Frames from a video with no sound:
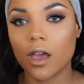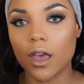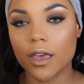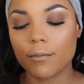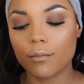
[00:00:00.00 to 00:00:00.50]

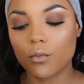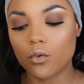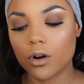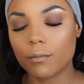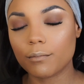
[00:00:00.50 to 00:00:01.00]
a
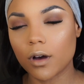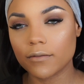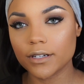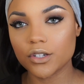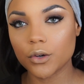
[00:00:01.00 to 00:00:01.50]
more
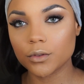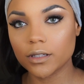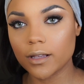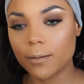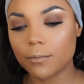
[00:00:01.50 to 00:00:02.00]
mauve
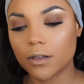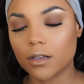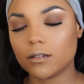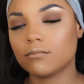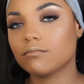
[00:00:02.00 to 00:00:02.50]
toned lip,
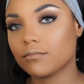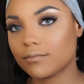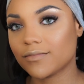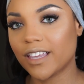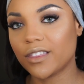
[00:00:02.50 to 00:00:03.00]

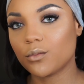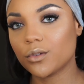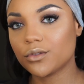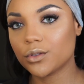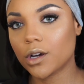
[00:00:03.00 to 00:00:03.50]
and then
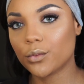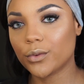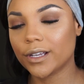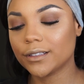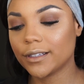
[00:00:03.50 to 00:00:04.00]
we'll do a
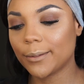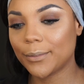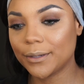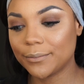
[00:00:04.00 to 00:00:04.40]
red lip.